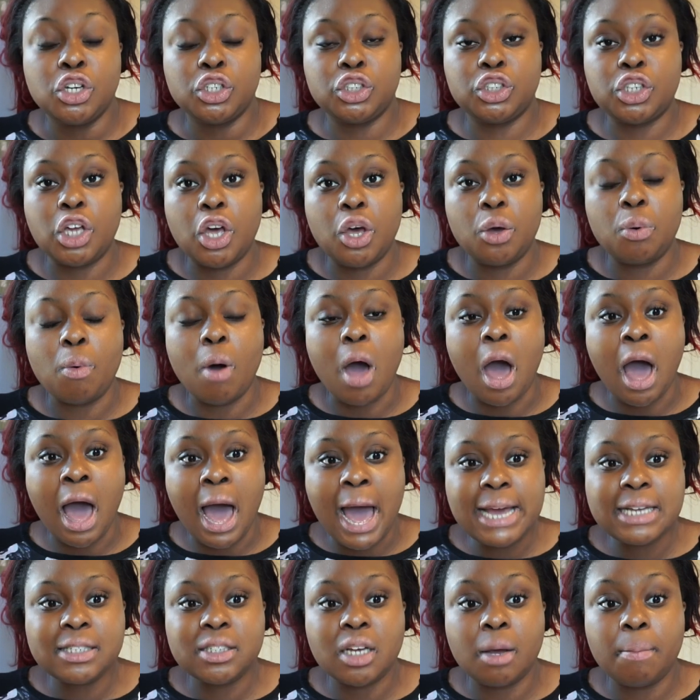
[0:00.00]
So
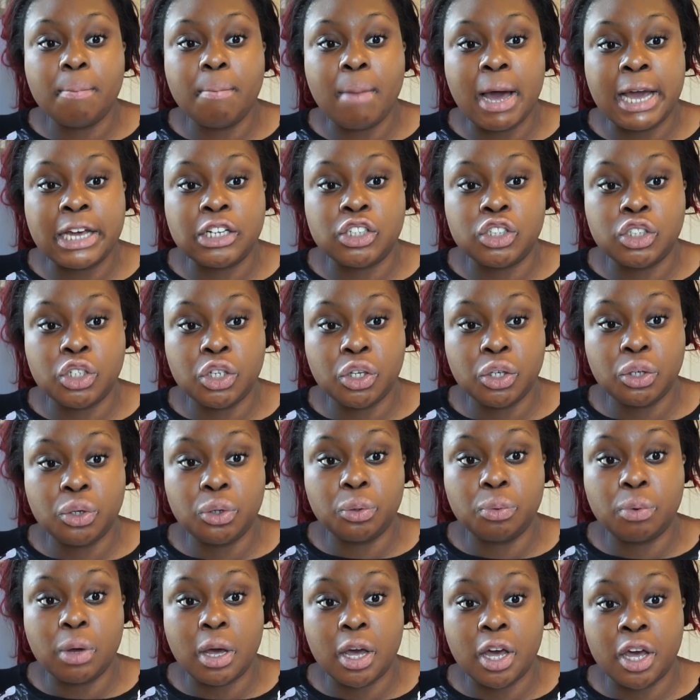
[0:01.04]
I done my
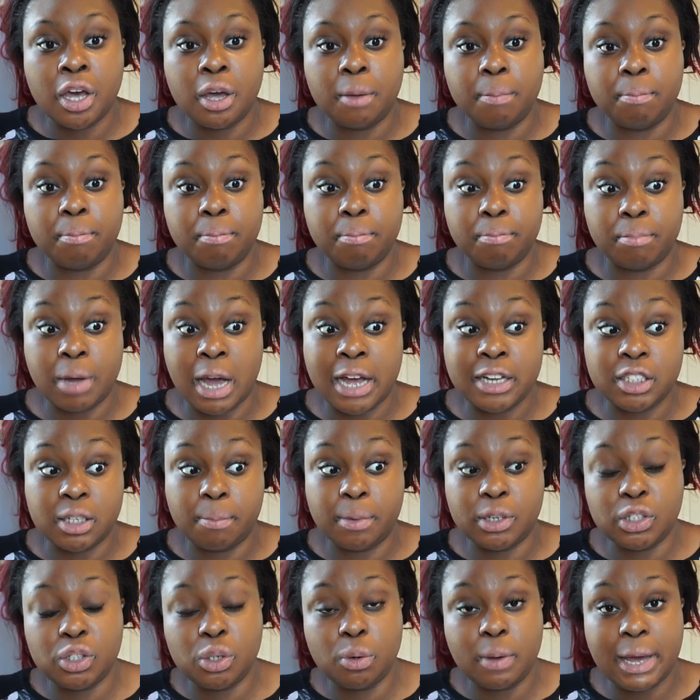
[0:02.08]
two
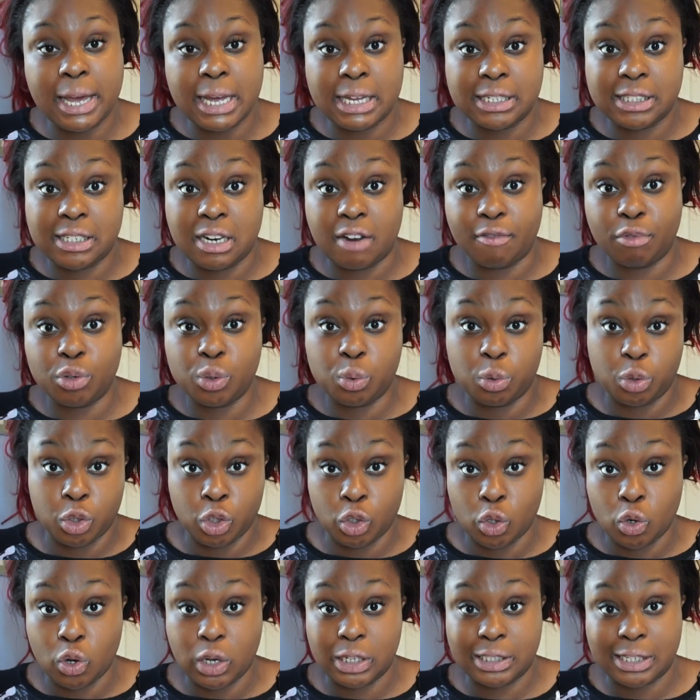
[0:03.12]
AS levels, which
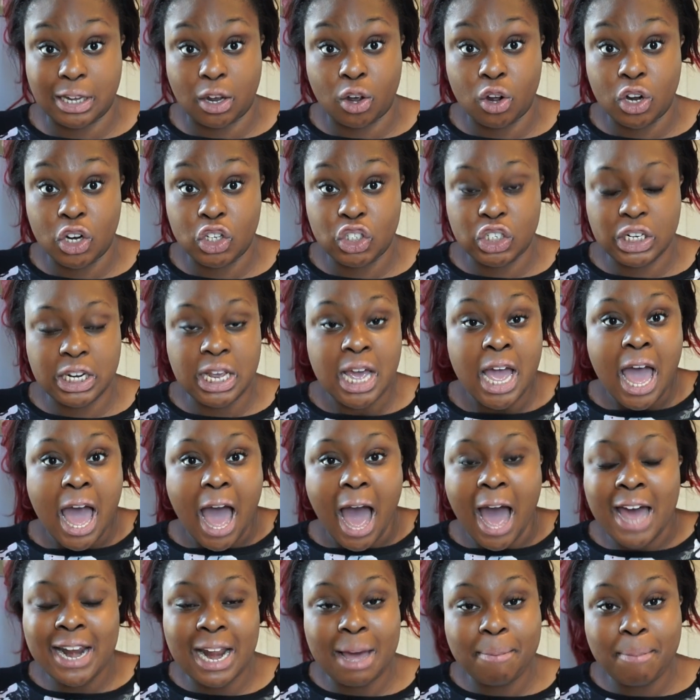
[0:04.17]
was law and psychology,
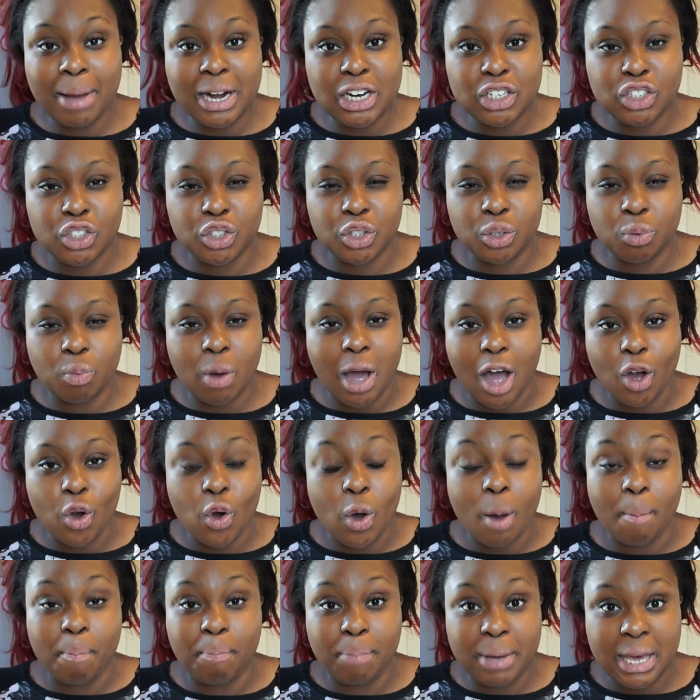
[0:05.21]
and I managed to do well. I
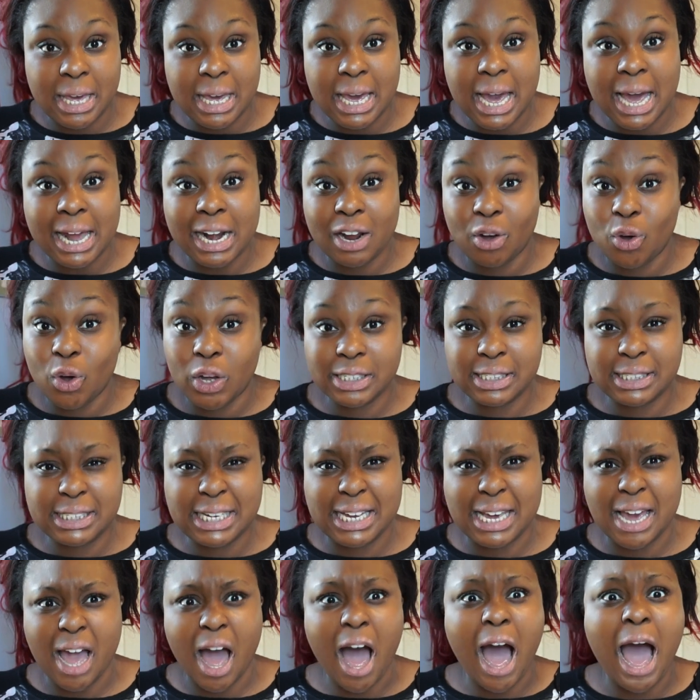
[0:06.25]
got a B and I got a
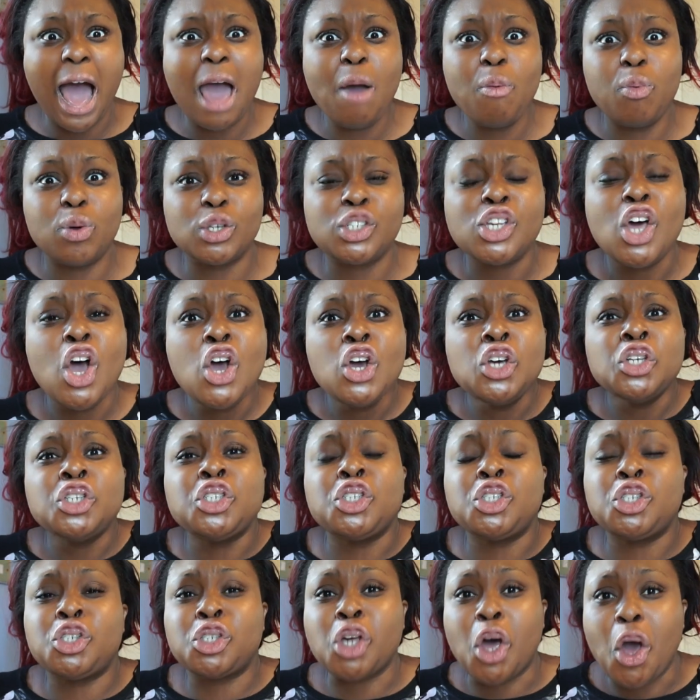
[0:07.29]
C. I was
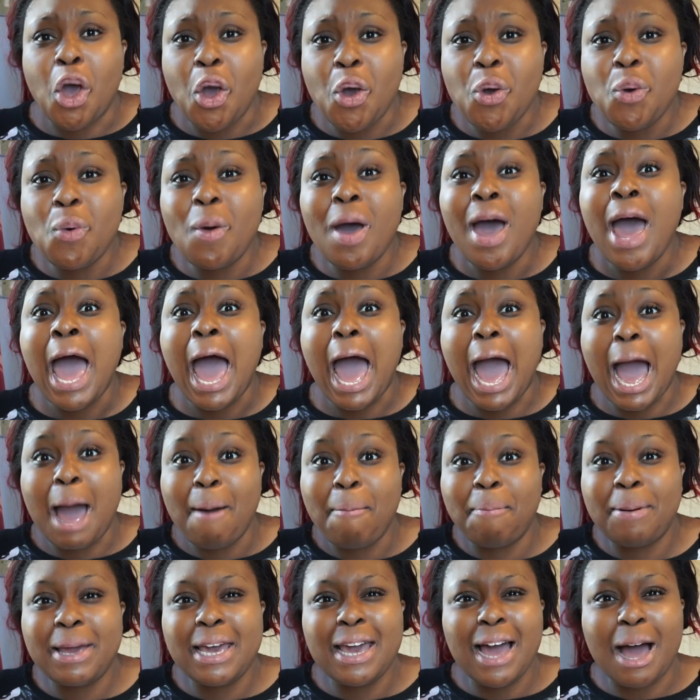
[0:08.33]
so
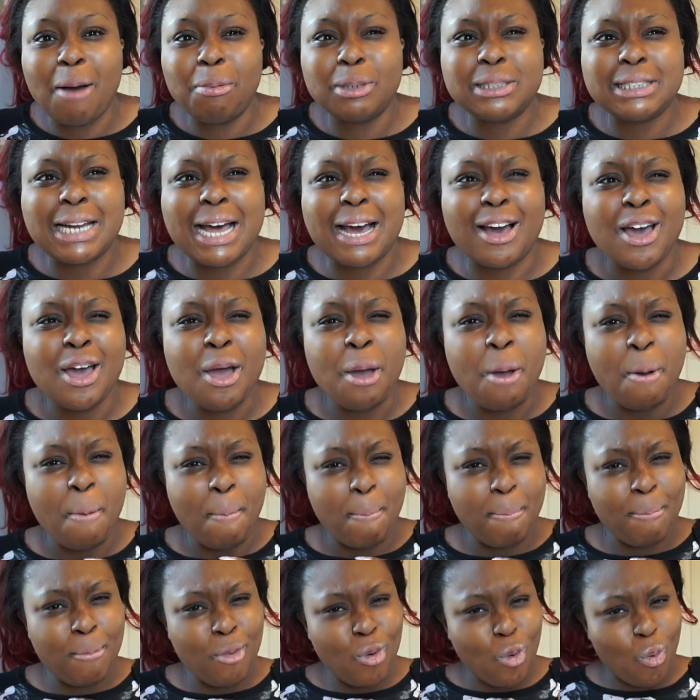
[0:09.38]
happy. I was like,
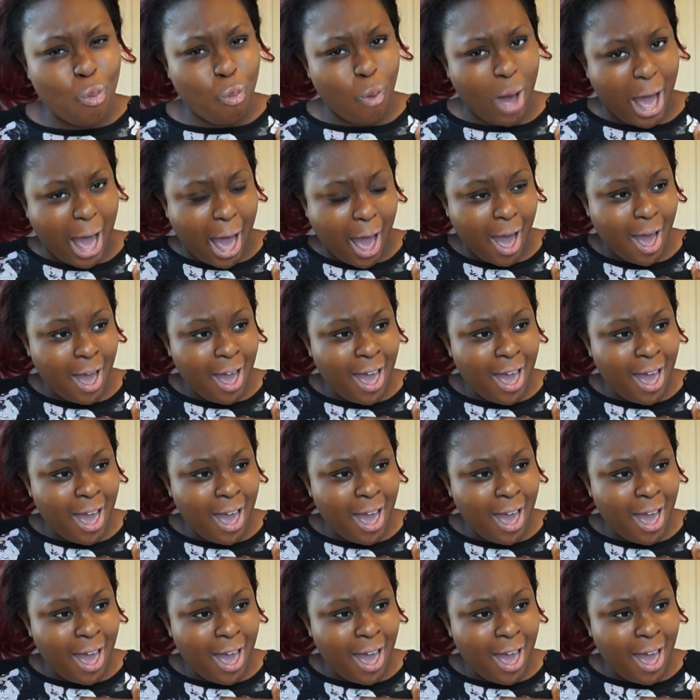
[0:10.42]
Muwa.